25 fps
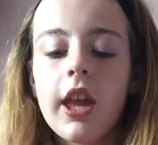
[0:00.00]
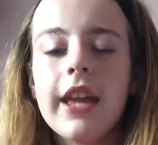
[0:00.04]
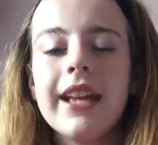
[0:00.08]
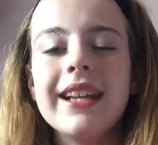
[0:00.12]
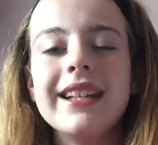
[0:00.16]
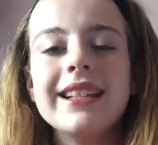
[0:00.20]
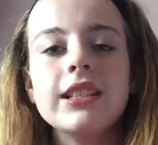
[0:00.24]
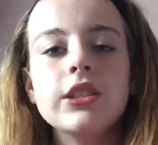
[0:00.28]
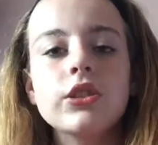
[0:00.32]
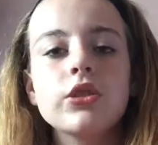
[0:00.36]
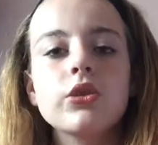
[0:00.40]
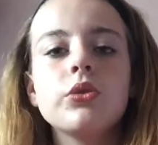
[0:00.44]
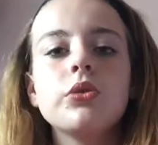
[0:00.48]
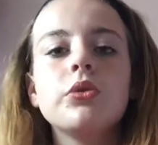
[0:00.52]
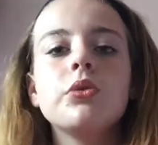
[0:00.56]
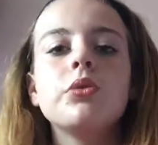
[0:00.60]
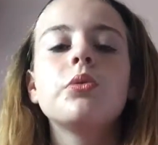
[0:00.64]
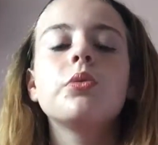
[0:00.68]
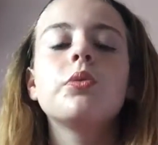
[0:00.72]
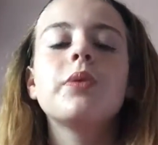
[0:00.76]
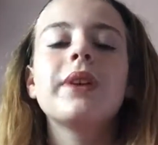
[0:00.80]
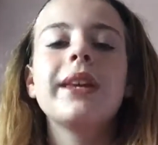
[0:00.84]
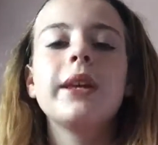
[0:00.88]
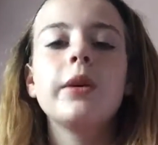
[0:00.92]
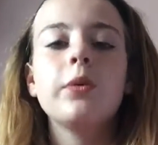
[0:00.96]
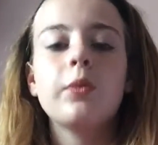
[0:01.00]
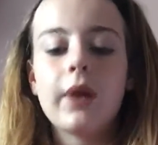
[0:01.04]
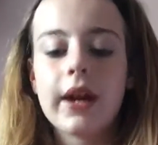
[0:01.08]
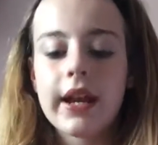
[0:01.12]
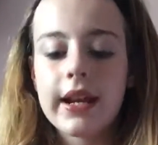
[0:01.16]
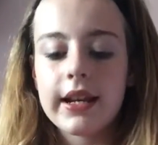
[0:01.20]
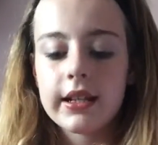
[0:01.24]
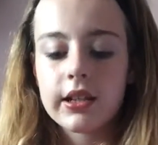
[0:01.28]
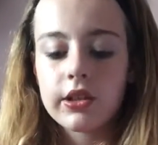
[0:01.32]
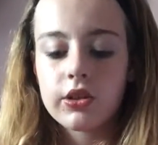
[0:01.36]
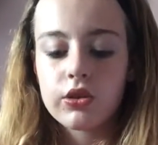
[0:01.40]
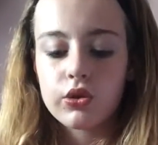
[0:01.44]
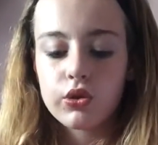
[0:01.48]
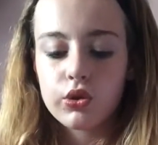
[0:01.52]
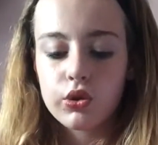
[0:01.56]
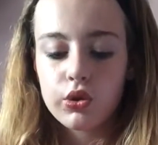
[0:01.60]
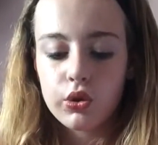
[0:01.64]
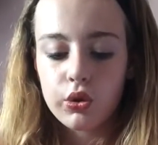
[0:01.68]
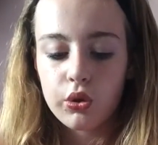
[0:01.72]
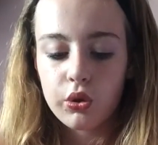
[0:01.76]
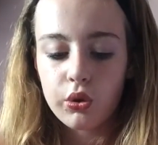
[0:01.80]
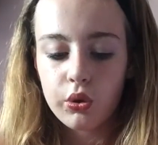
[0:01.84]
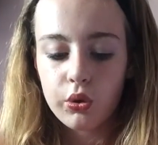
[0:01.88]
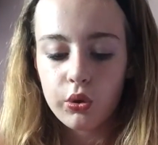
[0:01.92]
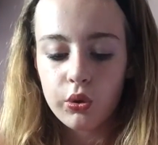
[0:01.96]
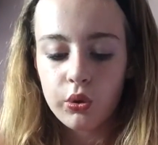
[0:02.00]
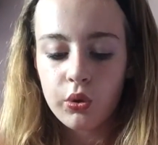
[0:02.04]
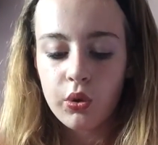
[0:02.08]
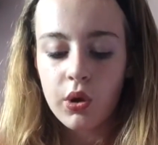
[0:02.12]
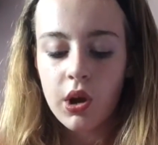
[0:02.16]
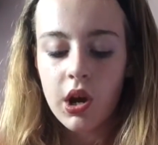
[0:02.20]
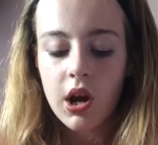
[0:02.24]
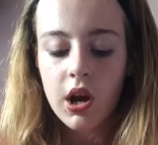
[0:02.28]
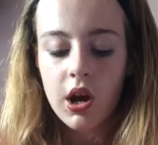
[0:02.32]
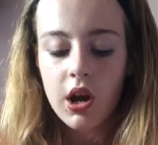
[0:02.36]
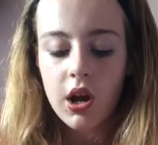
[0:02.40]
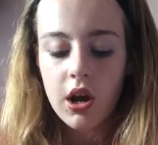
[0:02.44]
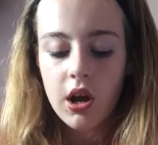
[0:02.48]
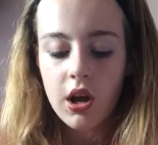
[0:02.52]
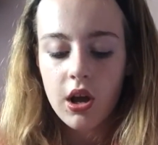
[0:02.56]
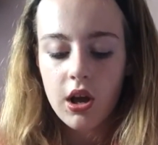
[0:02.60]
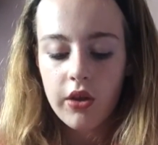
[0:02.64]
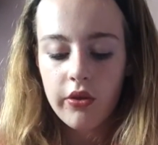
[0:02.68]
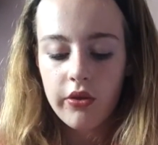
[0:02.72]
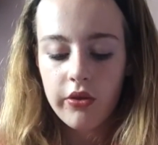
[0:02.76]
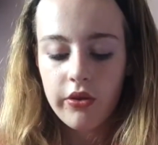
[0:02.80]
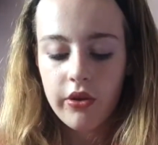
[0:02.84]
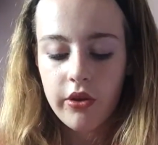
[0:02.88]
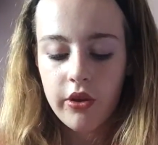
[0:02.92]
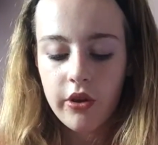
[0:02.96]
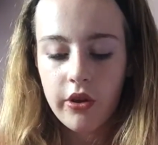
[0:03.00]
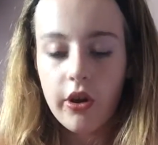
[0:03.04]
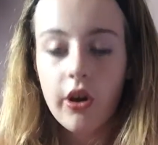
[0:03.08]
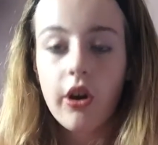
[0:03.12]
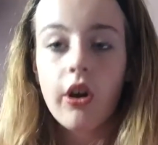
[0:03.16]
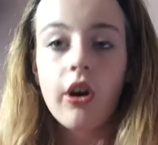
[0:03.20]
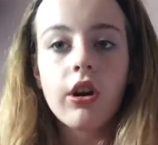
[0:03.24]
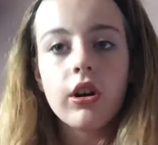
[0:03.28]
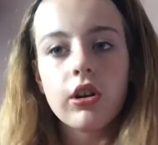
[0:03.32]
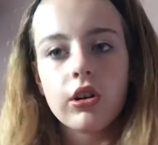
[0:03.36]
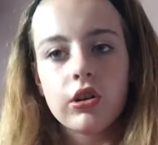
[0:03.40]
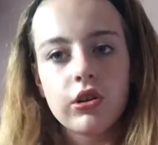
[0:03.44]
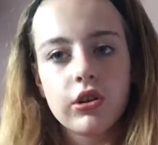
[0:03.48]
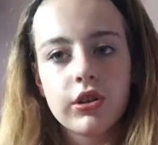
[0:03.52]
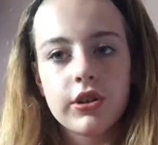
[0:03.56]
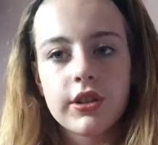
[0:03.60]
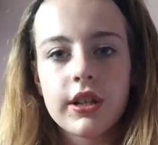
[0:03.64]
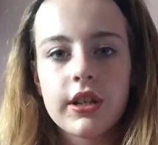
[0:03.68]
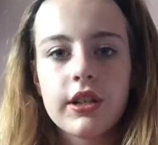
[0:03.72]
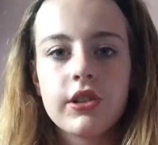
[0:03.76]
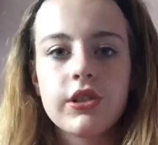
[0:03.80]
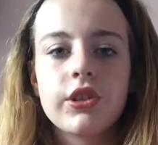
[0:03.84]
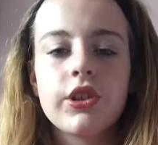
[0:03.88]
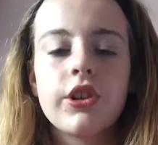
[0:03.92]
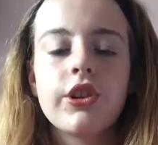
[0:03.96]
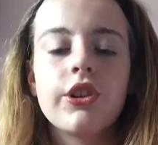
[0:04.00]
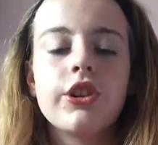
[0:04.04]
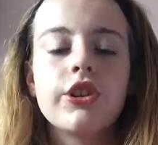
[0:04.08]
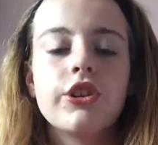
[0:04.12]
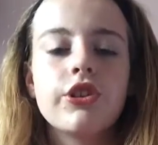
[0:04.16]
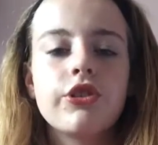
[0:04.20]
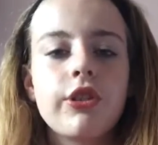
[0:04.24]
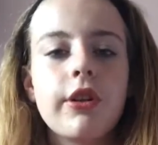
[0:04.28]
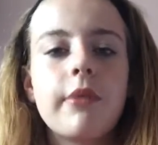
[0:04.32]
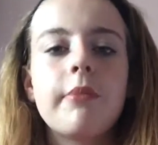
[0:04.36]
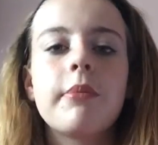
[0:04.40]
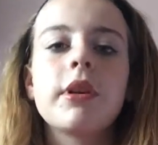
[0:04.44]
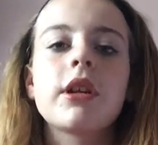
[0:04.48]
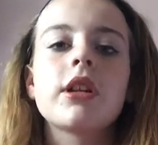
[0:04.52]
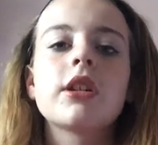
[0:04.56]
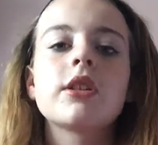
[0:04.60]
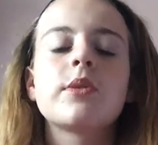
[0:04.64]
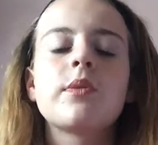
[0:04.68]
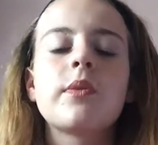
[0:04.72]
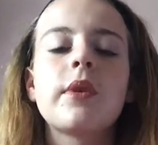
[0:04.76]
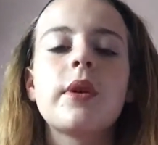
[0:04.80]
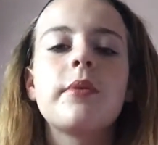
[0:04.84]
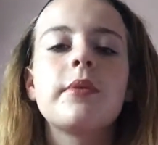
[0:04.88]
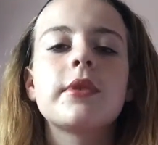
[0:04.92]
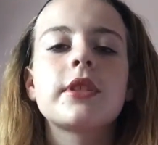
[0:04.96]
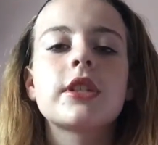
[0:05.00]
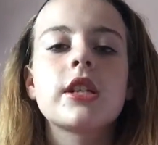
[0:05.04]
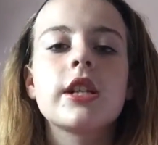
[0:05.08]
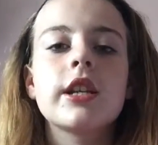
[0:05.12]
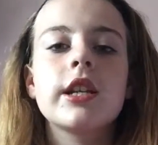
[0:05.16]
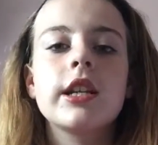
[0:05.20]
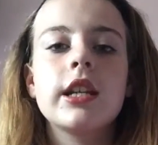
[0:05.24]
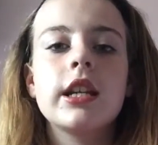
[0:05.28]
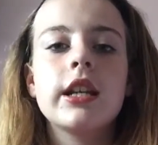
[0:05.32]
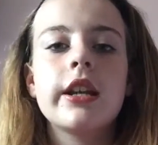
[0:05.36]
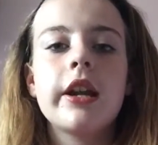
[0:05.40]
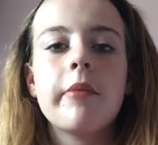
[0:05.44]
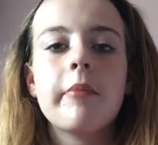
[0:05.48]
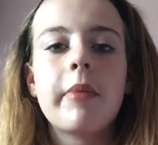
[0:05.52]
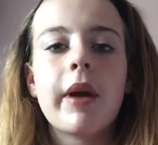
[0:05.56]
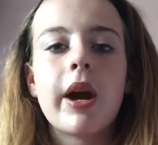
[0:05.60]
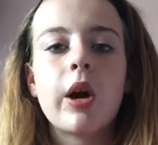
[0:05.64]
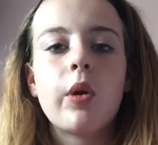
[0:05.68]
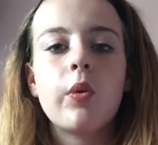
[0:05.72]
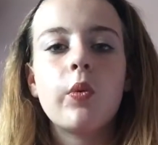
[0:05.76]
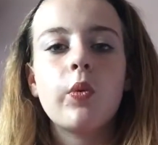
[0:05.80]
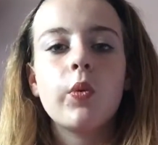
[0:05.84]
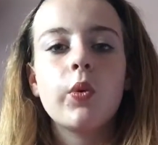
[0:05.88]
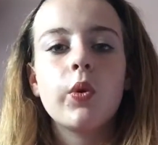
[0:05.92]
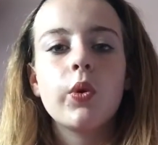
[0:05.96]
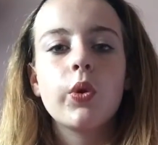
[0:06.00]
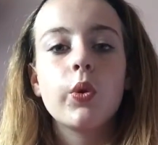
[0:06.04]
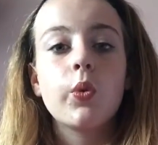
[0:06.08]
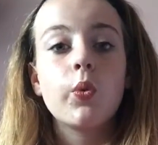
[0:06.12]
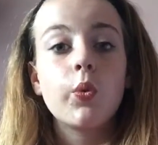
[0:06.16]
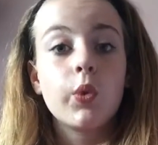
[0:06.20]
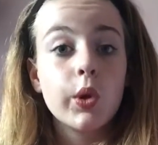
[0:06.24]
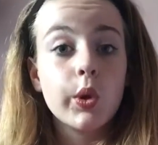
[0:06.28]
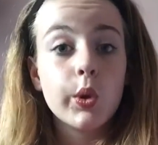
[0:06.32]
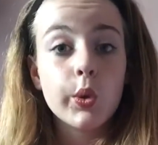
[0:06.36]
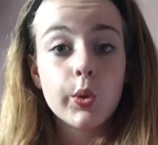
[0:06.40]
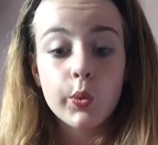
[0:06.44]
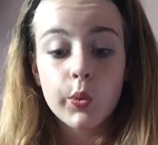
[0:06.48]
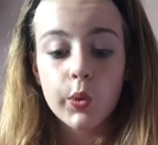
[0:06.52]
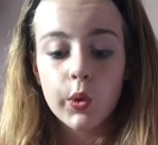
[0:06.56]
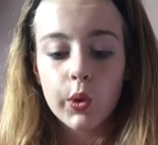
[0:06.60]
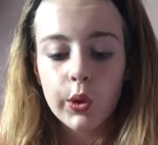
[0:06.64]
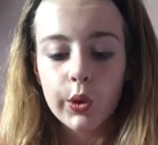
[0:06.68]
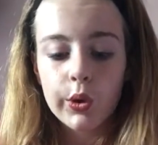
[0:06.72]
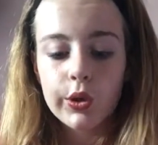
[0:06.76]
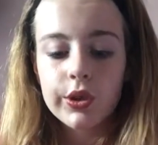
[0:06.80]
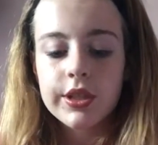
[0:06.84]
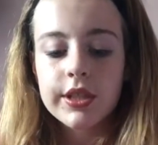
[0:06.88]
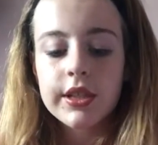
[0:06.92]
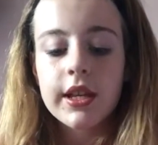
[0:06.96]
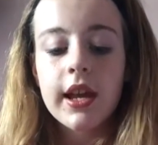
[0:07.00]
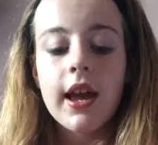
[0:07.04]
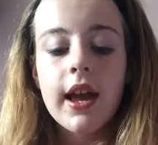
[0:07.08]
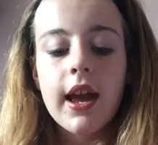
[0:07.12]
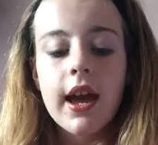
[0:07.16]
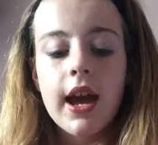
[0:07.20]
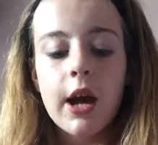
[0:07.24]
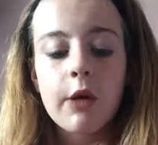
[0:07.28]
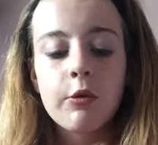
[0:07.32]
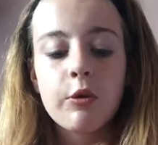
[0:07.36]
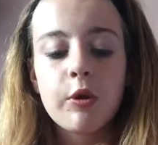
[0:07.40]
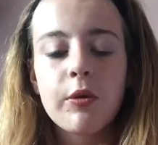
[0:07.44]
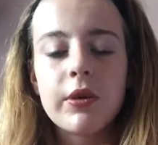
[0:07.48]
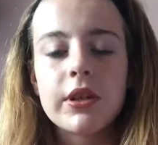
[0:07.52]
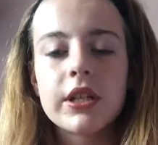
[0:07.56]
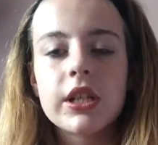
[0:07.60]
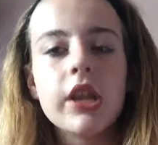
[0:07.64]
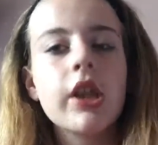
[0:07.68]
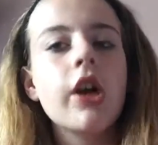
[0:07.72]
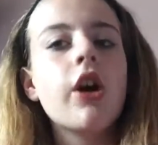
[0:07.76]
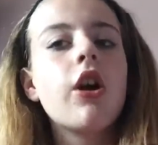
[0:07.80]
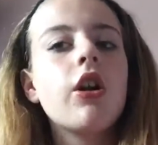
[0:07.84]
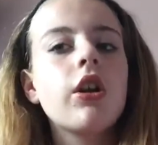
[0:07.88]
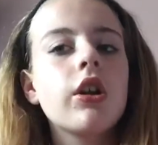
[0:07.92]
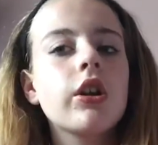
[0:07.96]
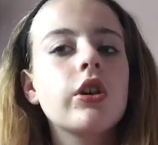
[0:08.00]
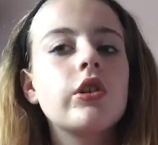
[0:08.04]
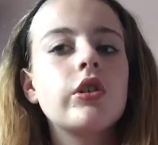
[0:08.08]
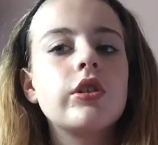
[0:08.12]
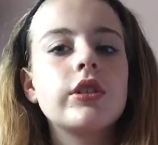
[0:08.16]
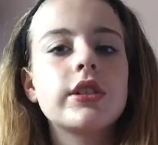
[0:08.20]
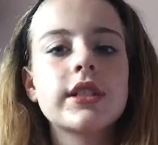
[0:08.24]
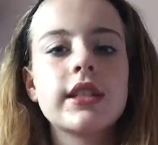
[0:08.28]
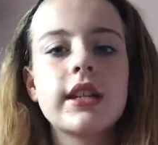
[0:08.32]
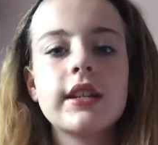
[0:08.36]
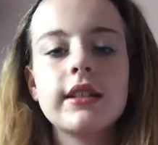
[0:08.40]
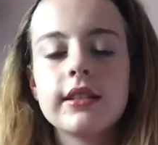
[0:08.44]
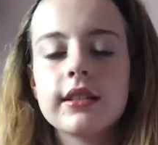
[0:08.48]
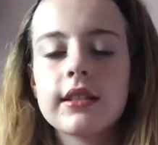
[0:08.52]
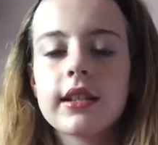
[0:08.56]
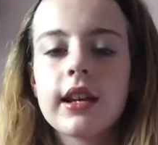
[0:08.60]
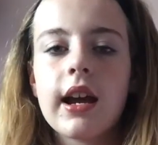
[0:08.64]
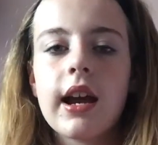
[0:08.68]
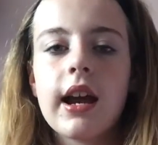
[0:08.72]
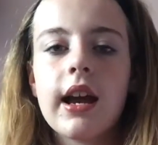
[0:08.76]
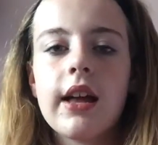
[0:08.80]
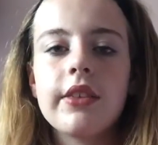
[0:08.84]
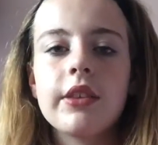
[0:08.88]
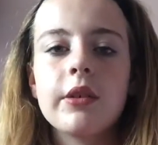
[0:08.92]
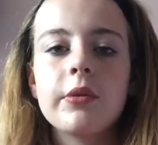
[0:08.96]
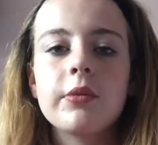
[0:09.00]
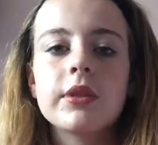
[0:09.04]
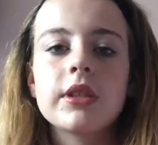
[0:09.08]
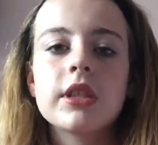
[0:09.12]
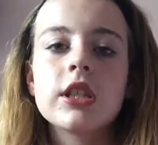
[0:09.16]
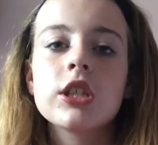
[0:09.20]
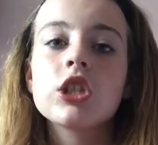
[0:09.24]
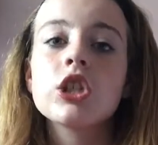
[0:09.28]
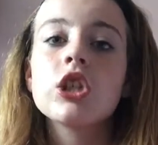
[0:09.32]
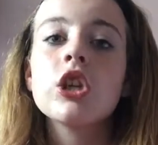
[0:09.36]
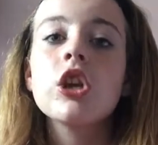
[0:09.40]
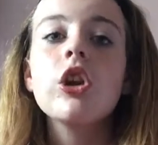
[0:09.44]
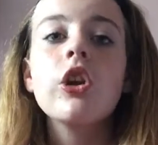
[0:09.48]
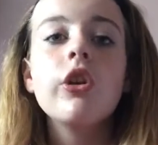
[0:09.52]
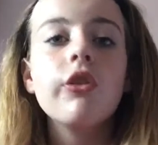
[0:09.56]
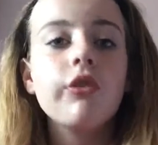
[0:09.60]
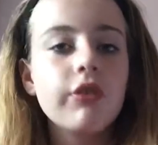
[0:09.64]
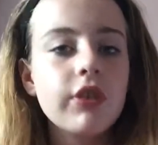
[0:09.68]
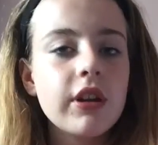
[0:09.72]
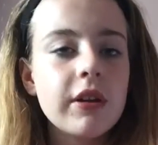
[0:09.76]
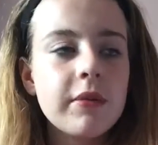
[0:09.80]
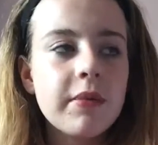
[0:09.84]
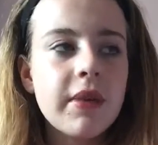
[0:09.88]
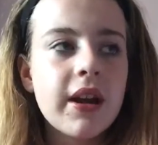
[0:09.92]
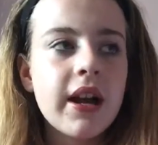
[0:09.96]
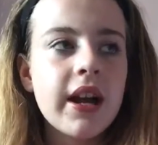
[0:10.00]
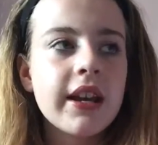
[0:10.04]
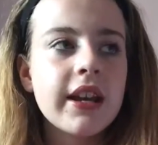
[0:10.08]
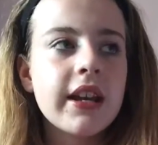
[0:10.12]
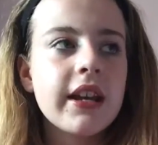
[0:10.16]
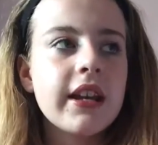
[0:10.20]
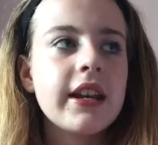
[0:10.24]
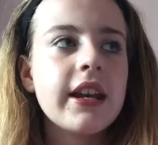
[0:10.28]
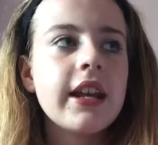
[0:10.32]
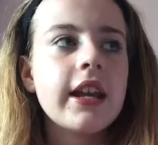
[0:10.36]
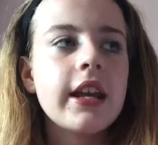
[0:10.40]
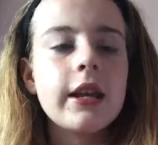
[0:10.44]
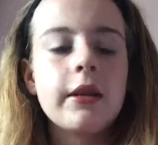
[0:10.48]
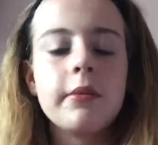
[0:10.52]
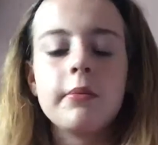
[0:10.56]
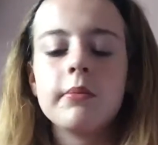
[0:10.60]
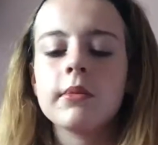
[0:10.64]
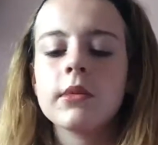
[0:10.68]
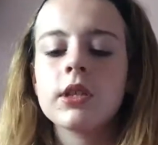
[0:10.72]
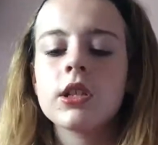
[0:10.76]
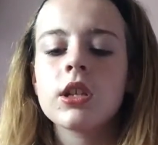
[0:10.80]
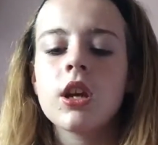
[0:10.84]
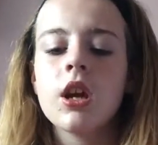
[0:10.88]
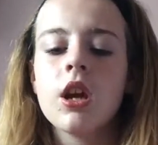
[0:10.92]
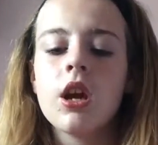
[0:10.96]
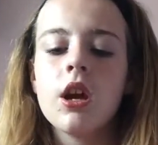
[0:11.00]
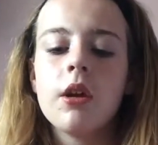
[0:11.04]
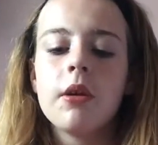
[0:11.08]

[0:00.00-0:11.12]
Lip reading: in school, we went to the Holocaust Centre on a trip because we was learning about the World Wars, and we went to the Holocaust Centre, and there was this lovely man named